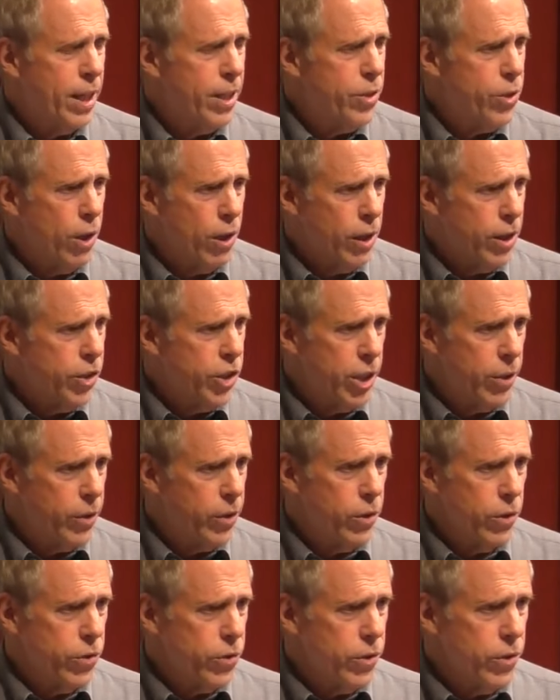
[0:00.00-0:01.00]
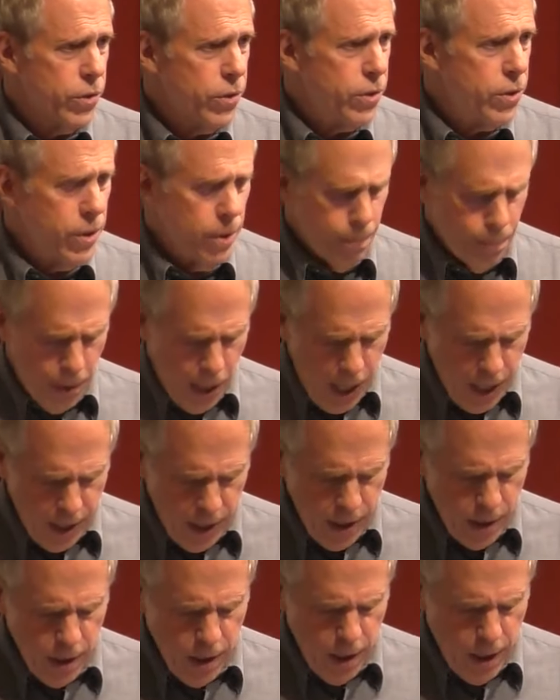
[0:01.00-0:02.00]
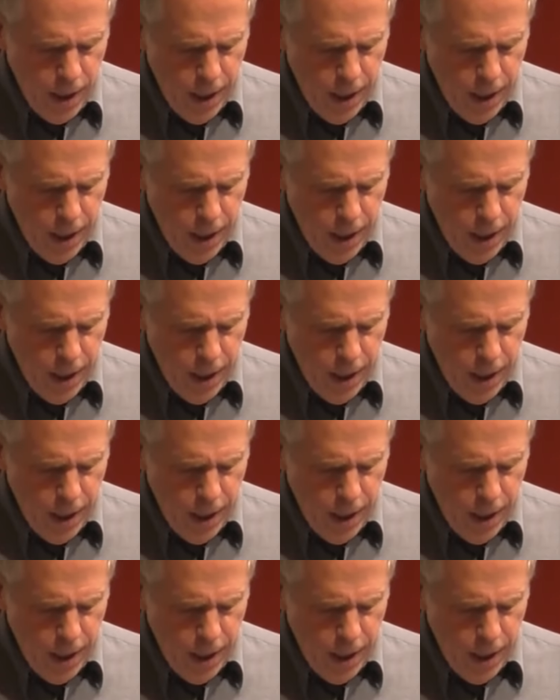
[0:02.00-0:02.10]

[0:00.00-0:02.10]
It's all in Jared Kushner's pocket.